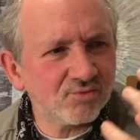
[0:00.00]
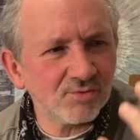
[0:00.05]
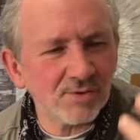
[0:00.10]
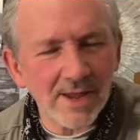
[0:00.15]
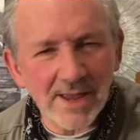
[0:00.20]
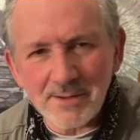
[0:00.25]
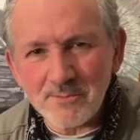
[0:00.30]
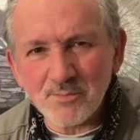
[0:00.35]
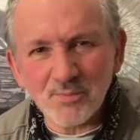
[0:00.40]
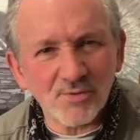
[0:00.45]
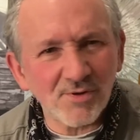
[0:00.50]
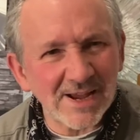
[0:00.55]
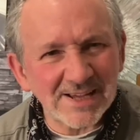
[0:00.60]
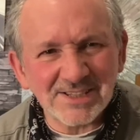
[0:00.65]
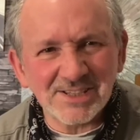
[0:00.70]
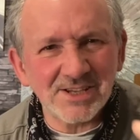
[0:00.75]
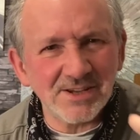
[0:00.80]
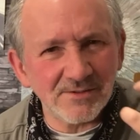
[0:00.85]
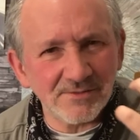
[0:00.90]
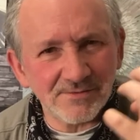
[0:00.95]

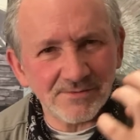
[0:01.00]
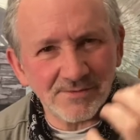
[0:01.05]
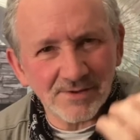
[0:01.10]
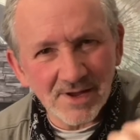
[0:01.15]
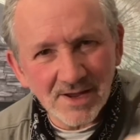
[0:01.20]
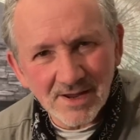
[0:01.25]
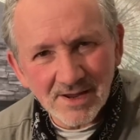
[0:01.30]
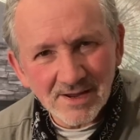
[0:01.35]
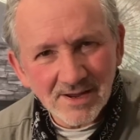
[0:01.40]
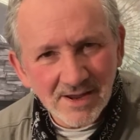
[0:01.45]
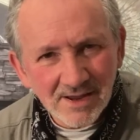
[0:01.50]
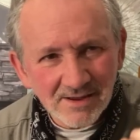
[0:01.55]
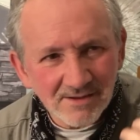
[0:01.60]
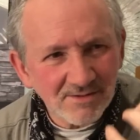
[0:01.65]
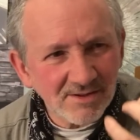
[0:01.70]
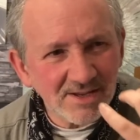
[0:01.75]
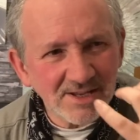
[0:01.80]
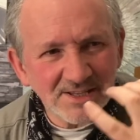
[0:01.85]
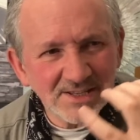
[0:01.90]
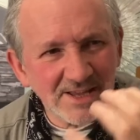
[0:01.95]
impressive
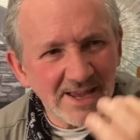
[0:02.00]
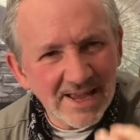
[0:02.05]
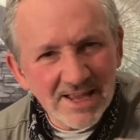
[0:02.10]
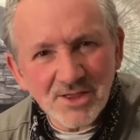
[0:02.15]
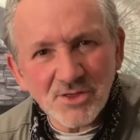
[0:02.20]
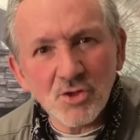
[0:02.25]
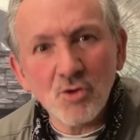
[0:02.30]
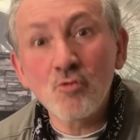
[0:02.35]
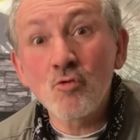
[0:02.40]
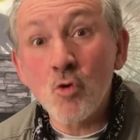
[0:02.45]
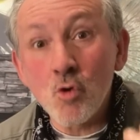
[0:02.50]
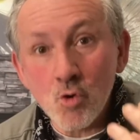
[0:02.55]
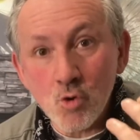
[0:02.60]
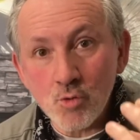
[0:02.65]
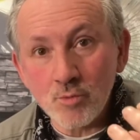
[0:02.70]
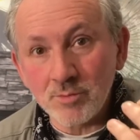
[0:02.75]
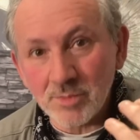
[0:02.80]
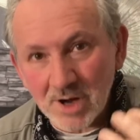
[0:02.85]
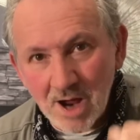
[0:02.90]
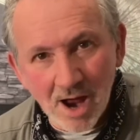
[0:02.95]

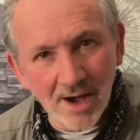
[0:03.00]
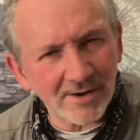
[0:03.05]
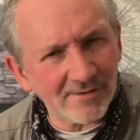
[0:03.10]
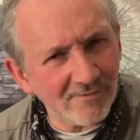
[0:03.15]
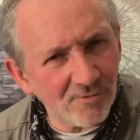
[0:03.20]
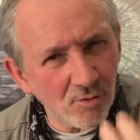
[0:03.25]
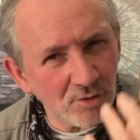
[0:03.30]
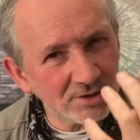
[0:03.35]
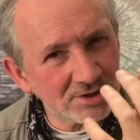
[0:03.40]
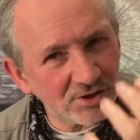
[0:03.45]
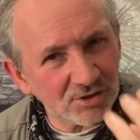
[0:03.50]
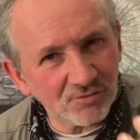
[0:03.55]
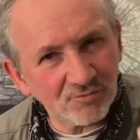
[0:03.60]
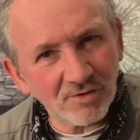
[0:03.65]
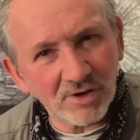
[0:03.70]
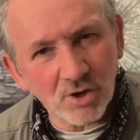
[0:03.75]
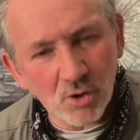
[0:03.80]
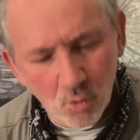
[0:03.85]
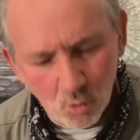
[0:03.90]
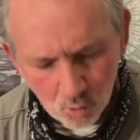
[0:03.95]
in-the-room kind of voice. It's
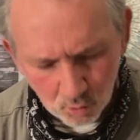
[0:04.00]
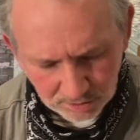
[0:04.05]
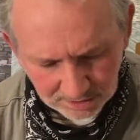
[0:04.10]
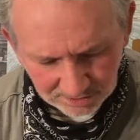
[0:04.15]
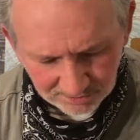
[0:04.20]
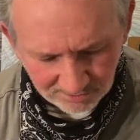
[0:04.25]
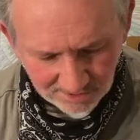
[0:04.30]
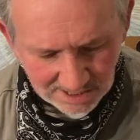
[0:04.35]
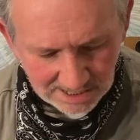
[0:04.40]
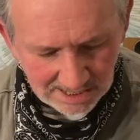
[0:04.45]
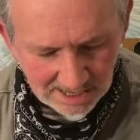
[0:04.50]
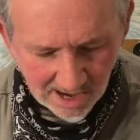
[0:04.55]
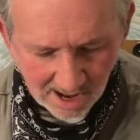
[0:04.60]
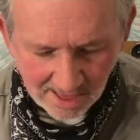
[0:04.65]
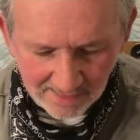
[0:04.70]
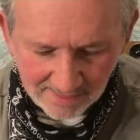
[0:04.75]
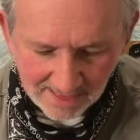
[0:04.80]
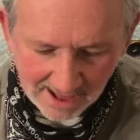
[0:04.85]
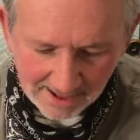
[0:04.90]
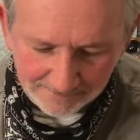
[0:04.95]
recorded really
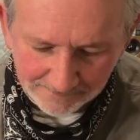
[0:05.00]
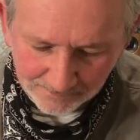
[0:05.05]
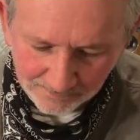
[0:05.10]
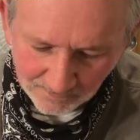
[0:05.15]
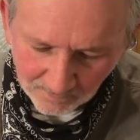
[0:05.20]
like that.